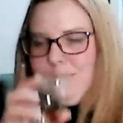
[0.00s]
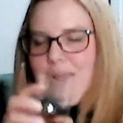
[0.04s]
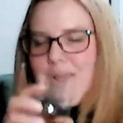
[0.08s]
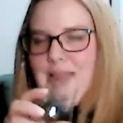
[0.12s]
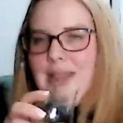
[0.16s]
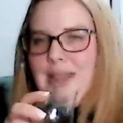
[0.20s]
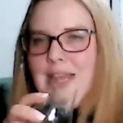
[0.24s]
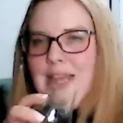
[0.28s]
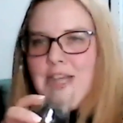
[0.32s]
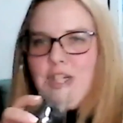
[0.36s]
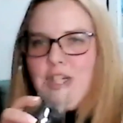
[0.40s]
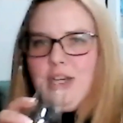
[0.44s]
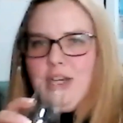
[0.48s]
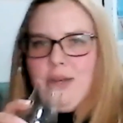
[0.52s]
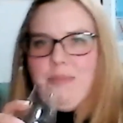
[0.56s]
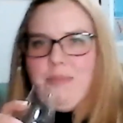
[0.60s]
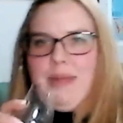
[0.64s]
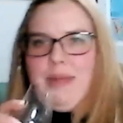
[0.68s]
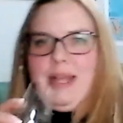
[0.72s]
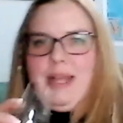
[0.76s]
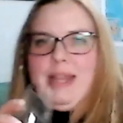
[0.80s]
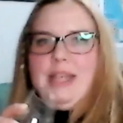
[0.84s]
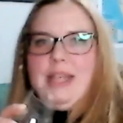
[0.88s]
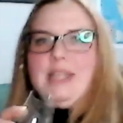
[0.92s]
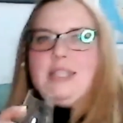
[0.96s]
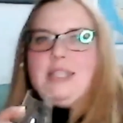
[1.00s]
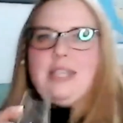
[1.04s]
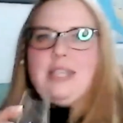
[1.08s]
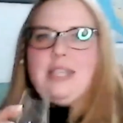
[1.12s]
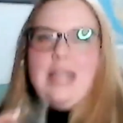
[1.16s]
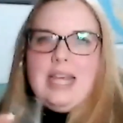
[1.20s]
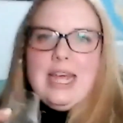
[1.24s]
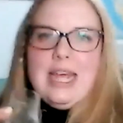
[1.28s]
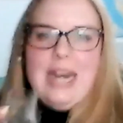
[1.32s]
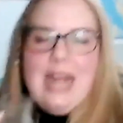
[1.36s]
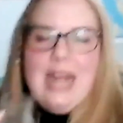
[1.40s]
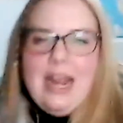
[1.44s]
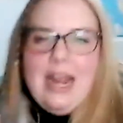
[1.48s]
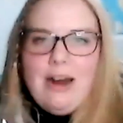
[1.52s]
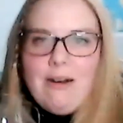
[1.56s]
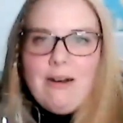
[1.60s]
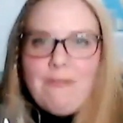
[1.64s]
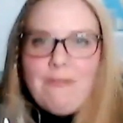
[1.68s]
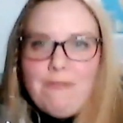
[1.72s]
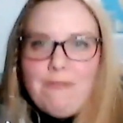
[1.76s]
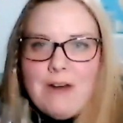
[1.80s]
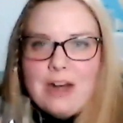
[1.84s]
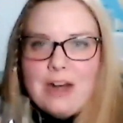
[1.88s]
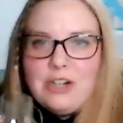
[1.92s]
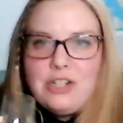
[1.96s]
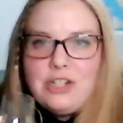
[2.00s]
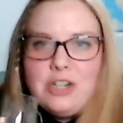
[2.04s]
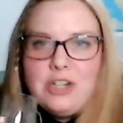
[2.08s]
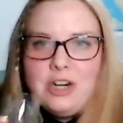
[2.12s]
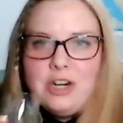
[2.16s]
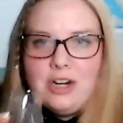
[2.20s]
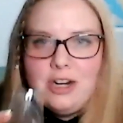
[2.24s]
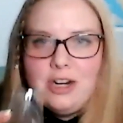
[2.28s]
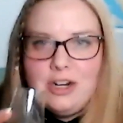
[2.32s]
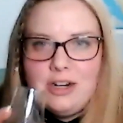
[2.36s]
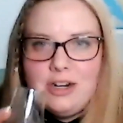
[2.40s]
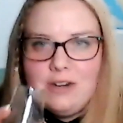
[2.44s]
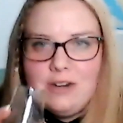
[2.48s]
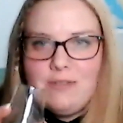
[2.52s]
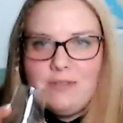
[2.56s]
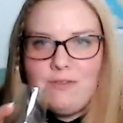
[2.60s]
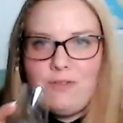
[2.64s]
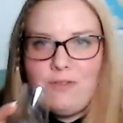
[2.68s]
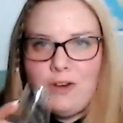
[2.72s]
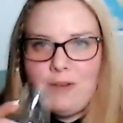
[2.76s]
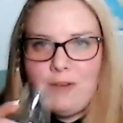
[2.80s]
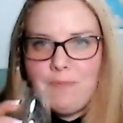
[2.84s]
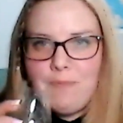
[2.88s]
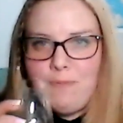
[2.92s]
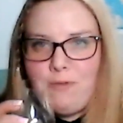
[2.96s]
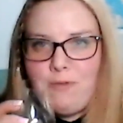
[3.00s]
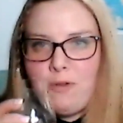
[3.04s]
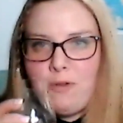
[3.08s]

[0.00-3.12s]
They should make this like an air freshener for oh,